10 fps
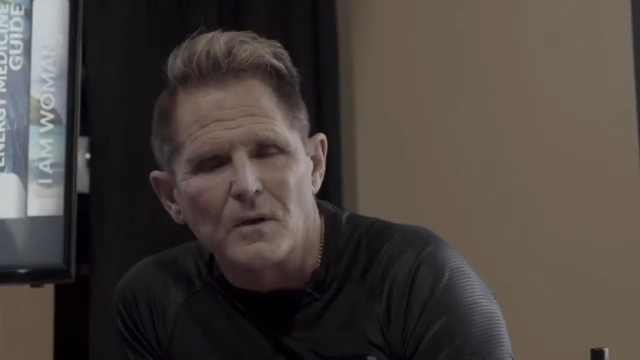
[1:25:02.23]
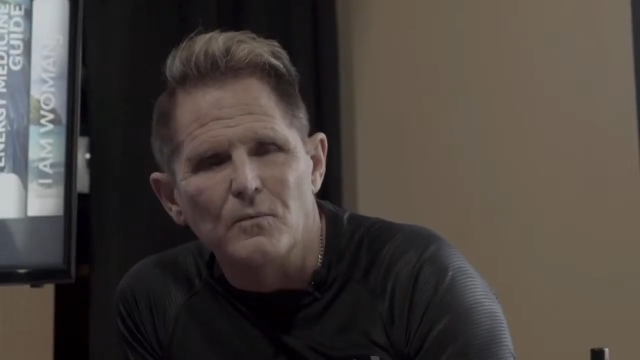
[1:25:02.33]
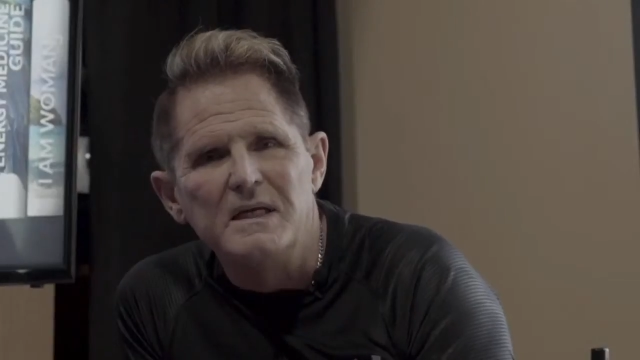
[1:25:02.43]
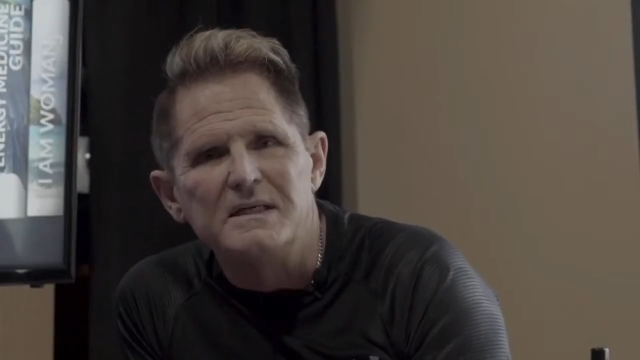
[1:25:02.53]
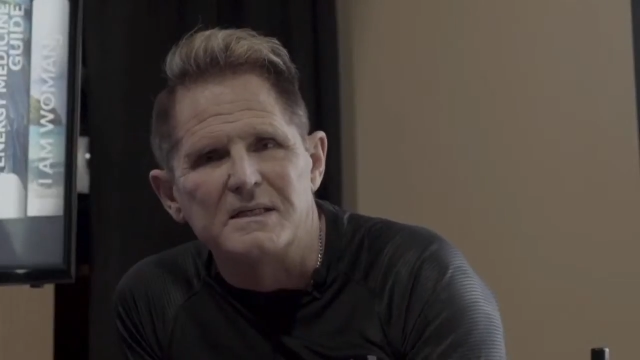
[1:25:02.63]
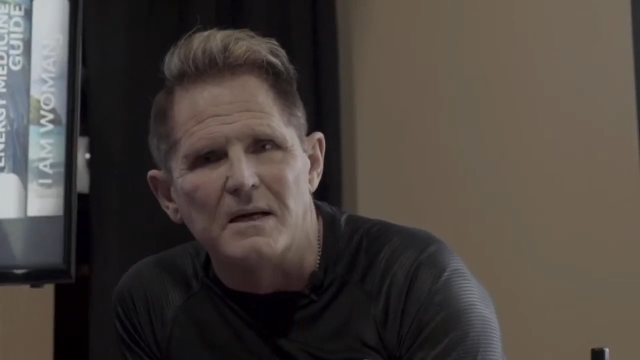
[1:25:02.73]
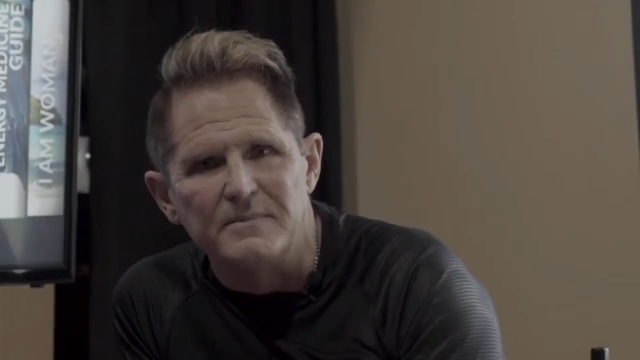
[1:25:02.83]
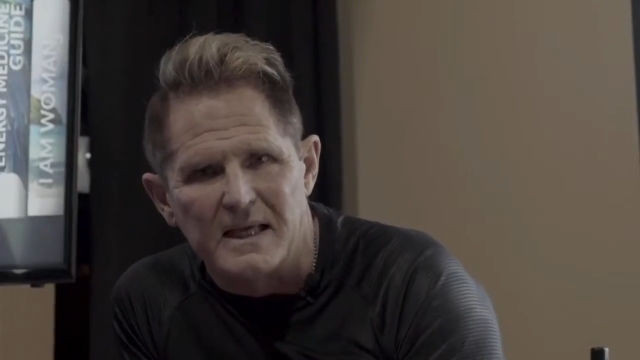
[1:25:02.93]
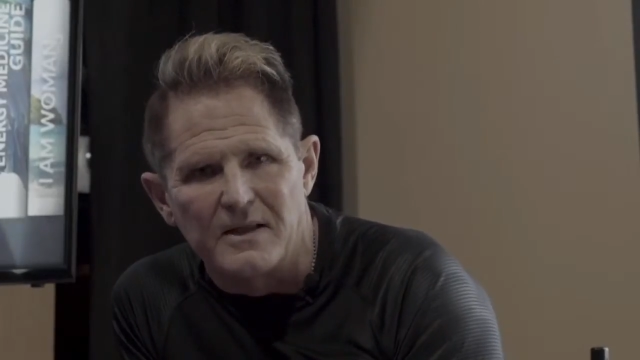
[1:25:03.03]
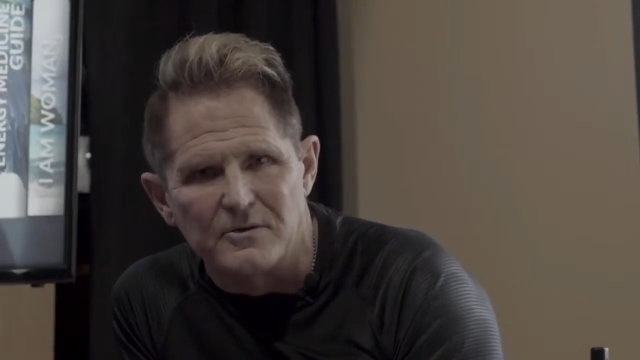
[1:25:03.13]
We need to come
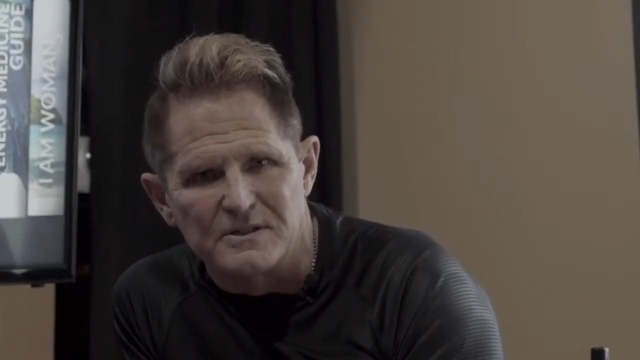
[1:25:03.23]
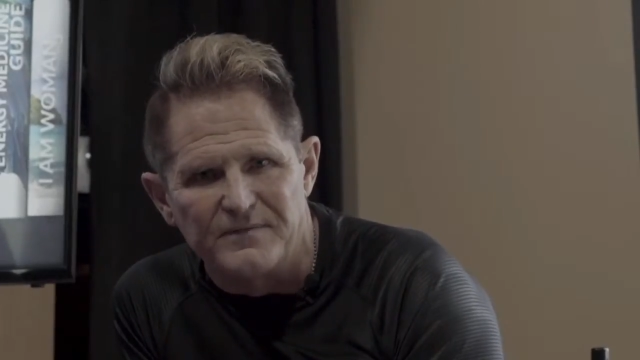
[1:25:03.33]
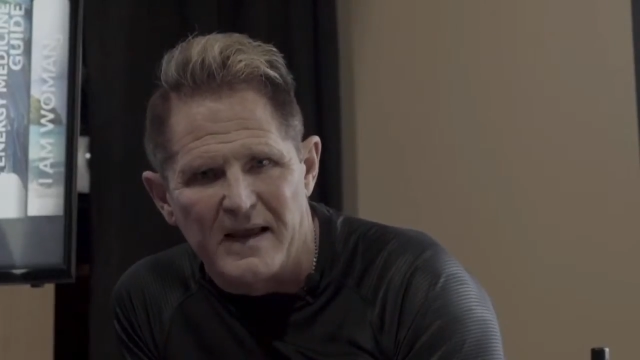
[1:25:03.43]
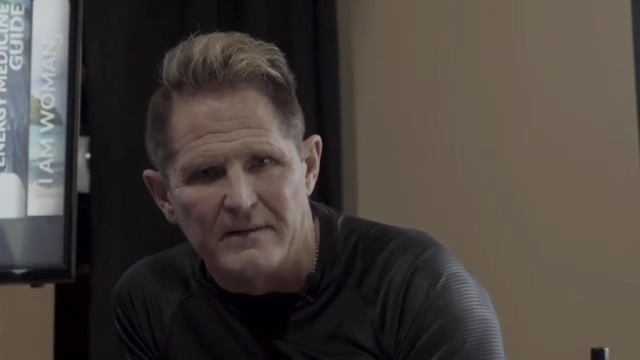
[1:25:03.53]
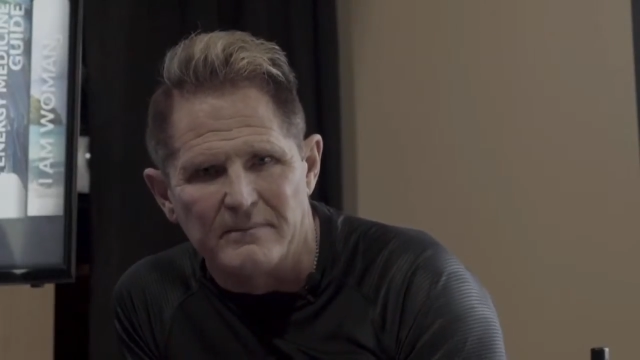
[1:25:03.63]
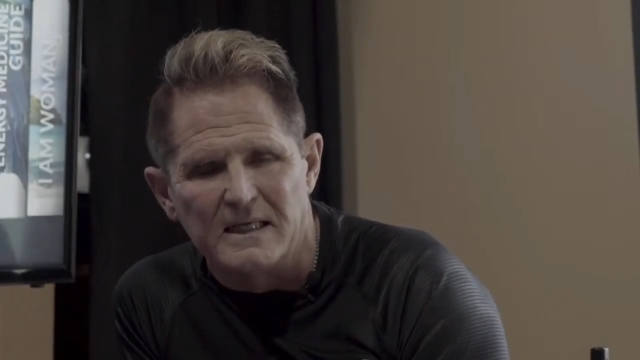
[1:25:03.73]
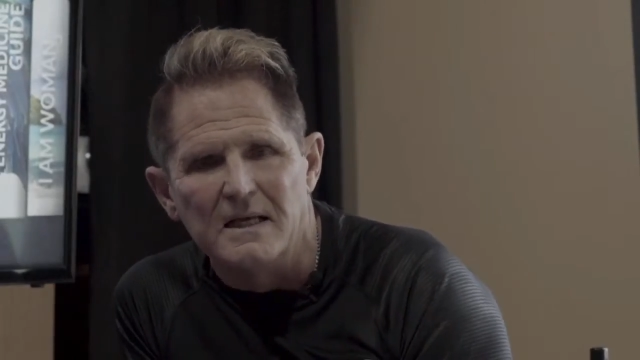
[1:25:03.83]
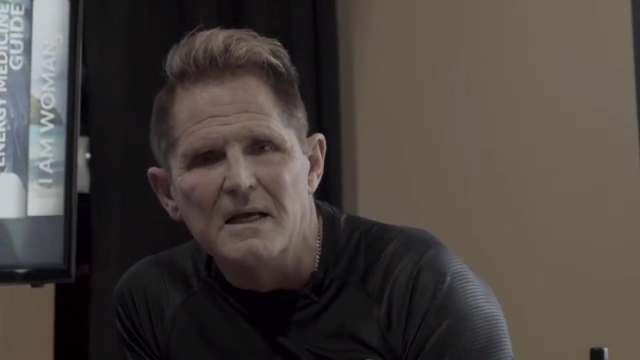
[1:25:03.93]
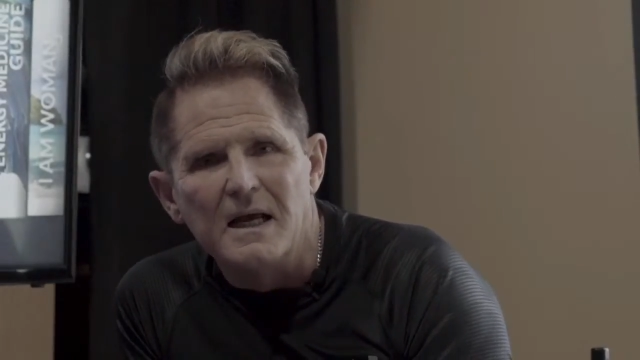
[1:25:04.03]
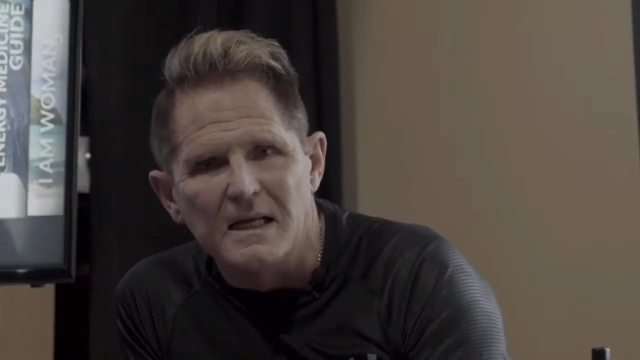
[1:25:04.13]
together as family
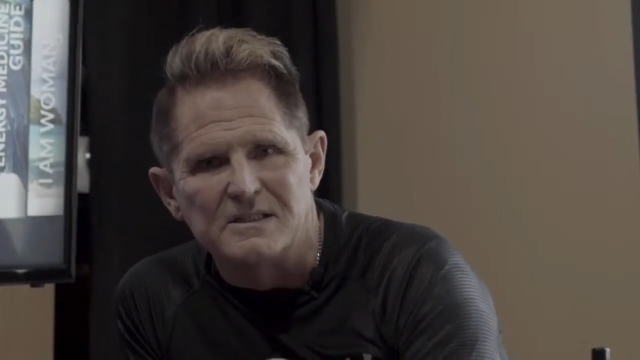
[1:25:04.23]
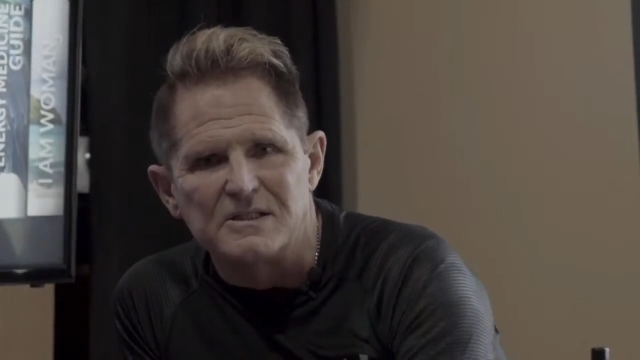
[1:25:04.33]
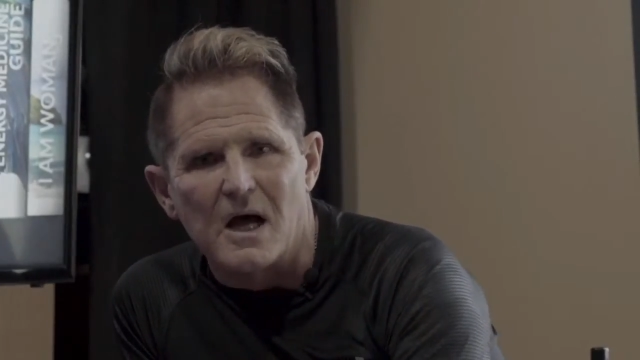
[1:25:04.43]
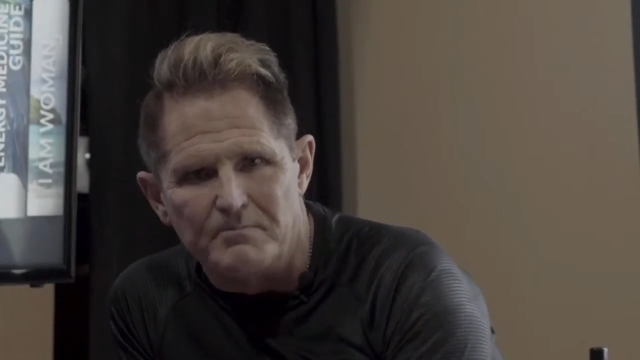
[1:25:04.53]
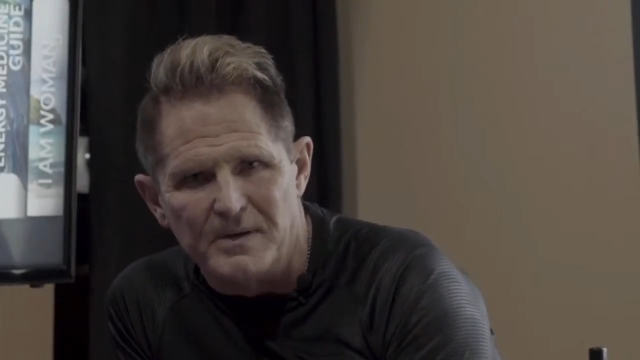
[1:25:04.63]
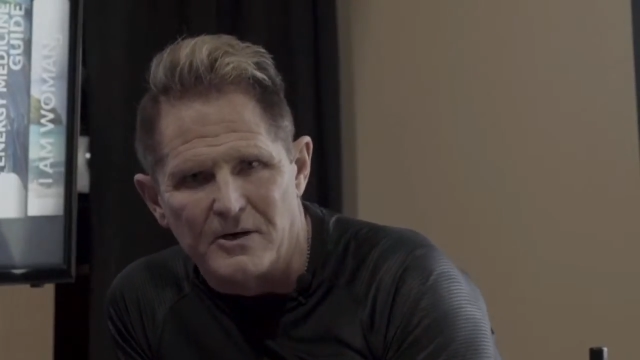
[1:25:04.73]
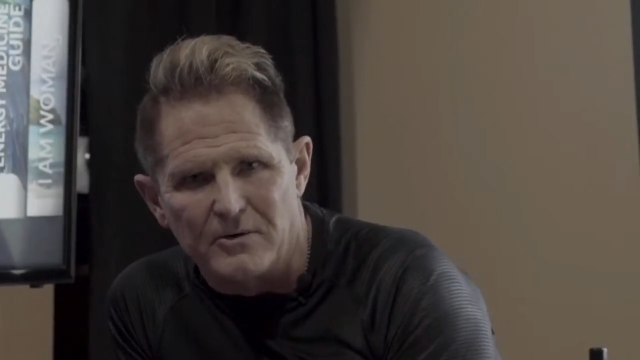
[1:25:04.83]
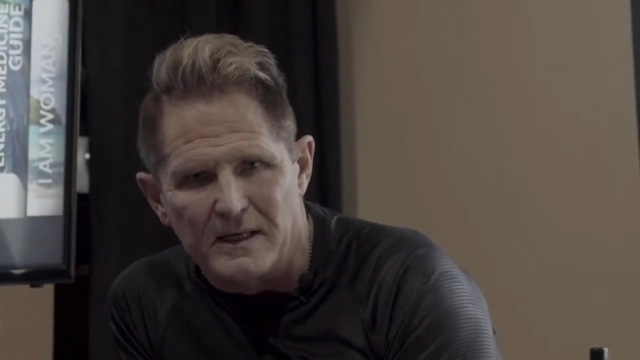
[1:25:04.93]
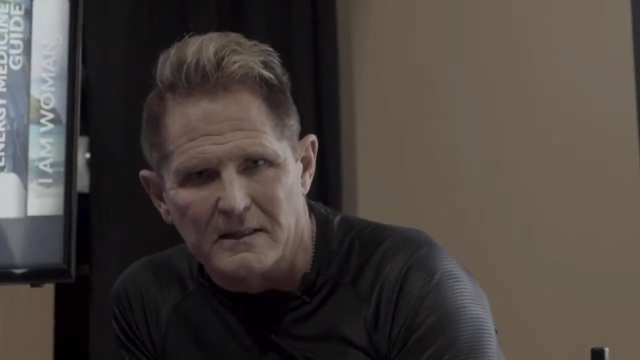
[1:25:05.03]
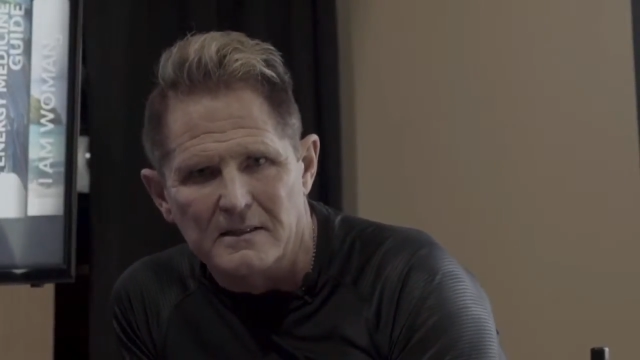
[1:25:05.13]
and stop
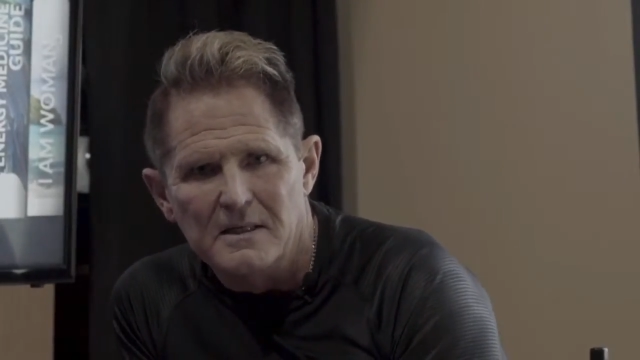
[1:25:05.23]
bickering.